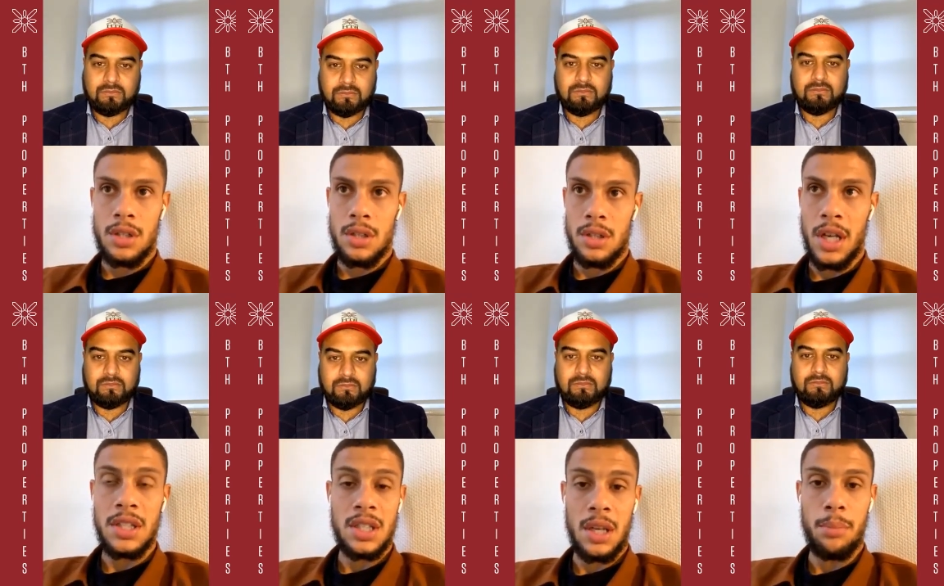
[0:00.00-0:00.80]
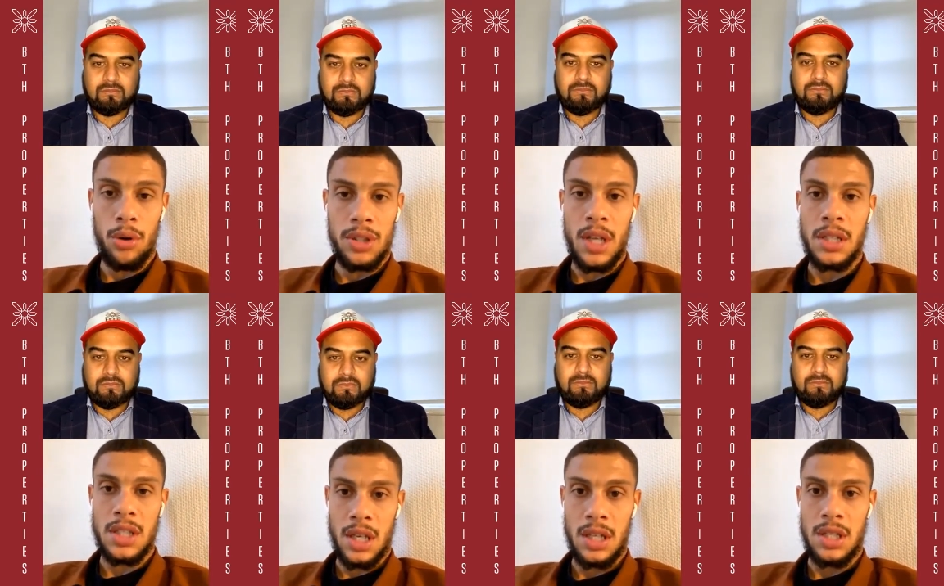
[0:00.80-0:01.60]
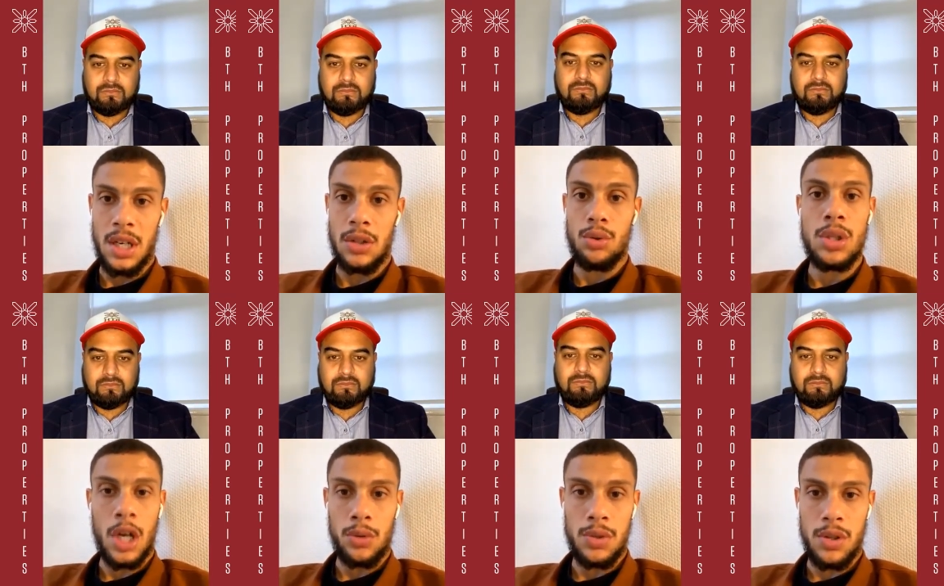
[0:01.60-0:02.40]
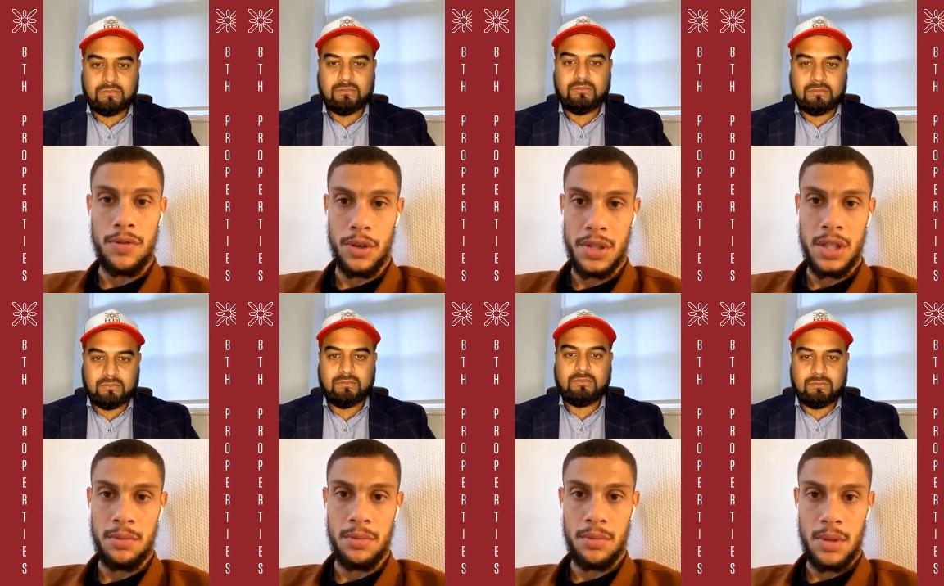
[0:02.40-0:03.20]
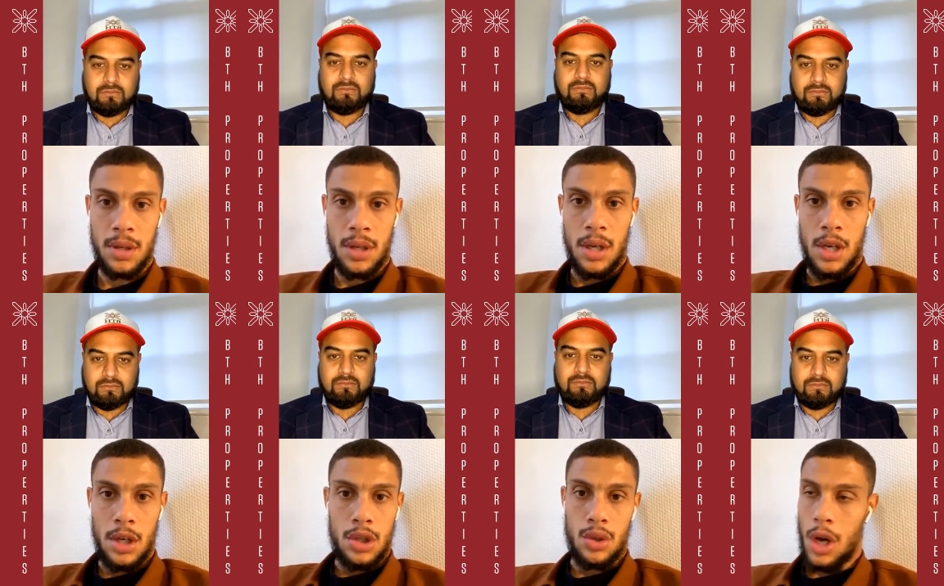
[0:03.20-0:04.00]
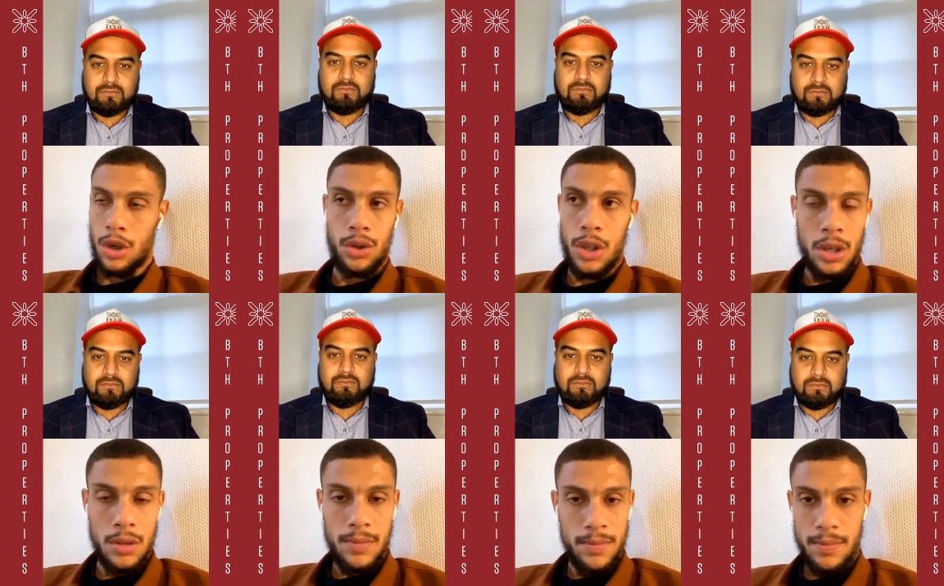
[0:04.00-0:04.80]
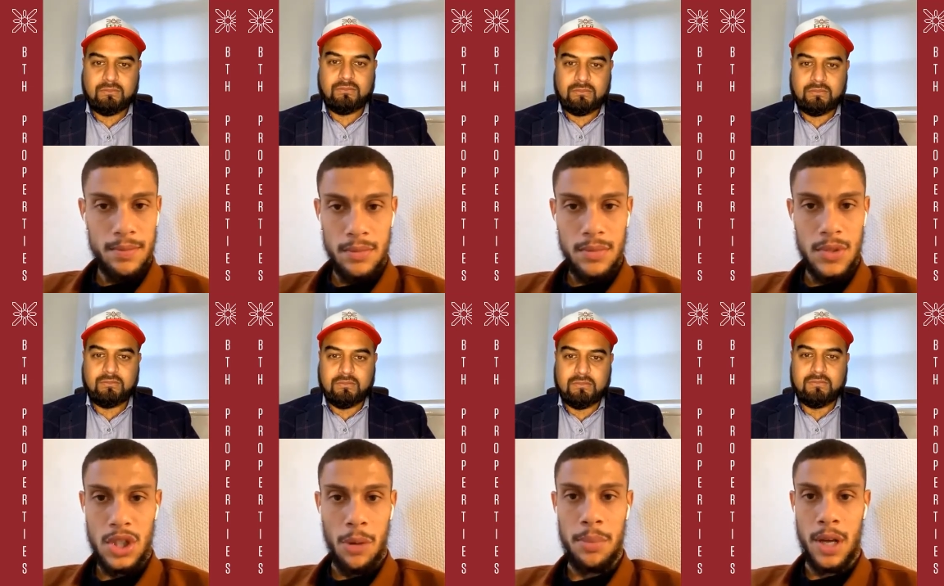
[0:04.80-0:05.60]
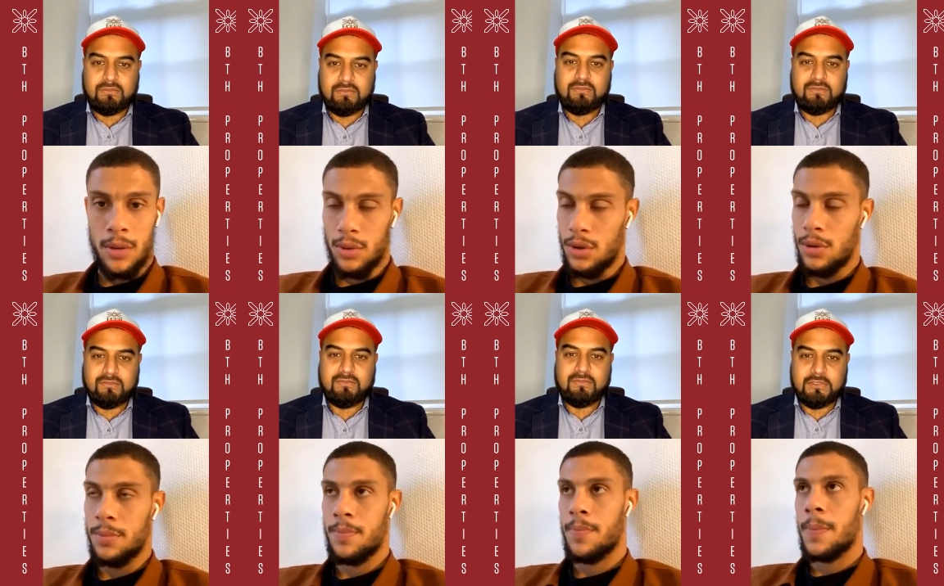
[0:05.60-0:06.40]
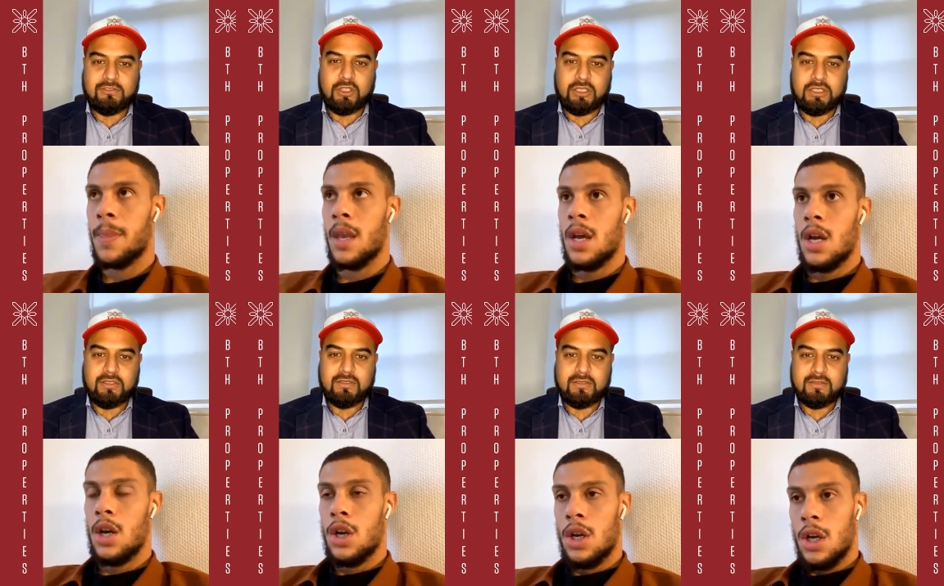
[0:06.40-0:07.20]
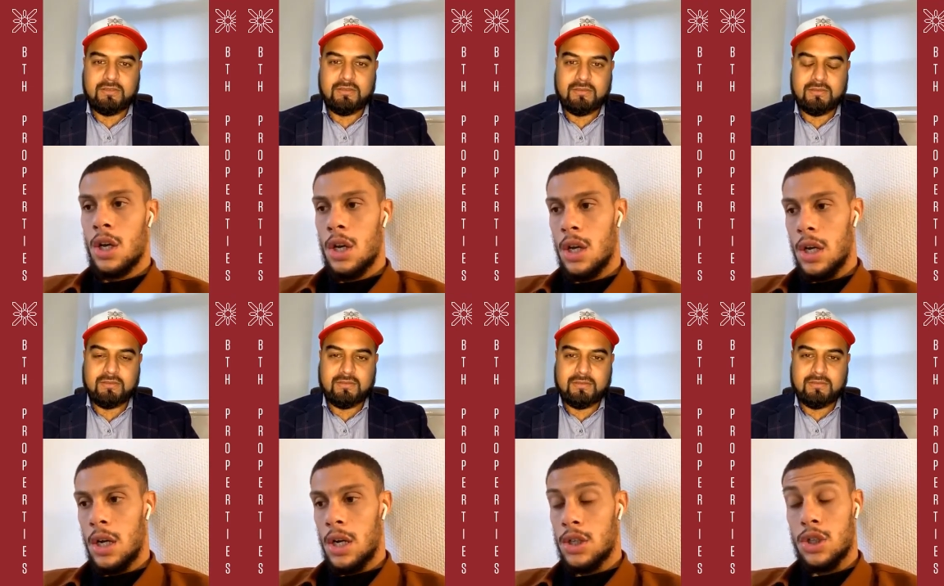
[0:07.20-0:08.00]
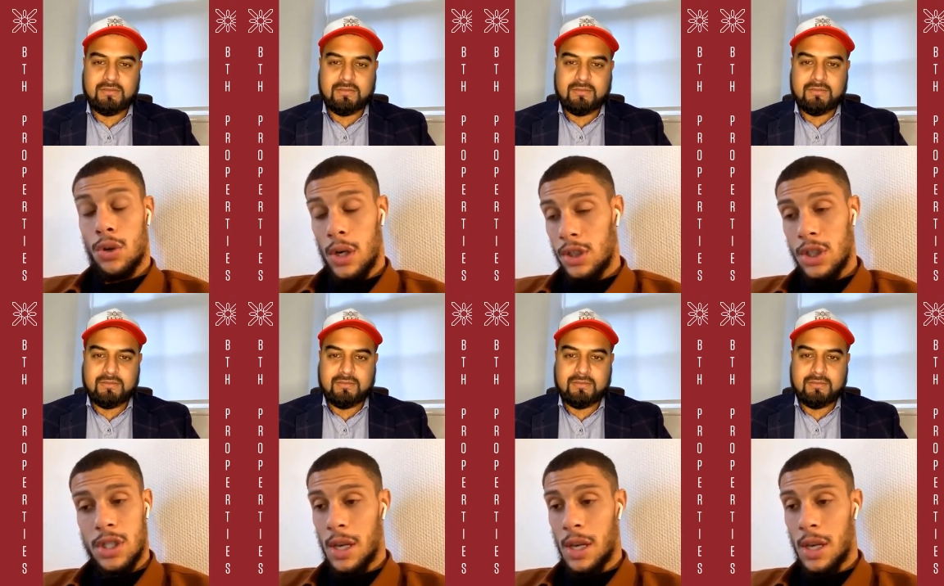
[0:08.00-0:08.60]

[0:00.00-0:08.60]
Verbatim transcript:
Speaker 1: 19, born in 1988, to start with the first team. So I couldn't stop now, you know. Of course. Uh, so I just came